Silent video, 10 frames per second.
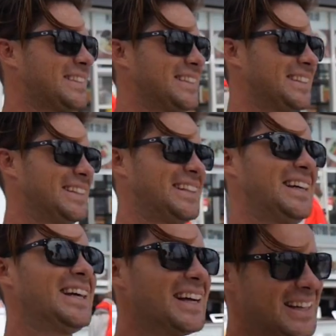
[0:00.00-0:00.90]

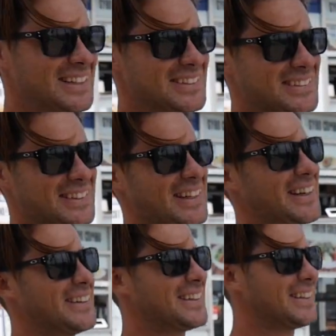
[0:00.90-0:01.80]

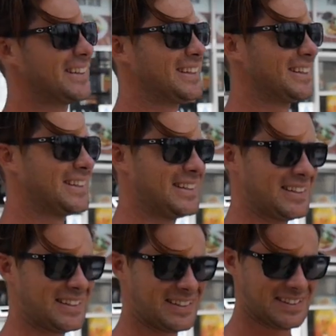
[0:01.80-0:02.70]

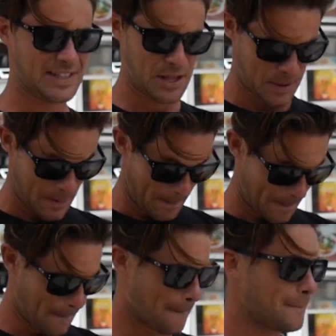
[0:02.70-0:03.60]

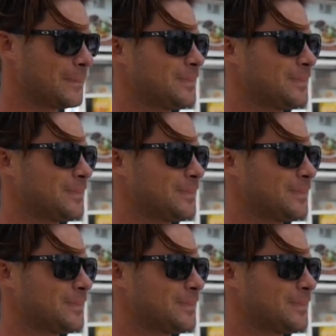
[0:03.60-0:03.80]
The person shown says nothing.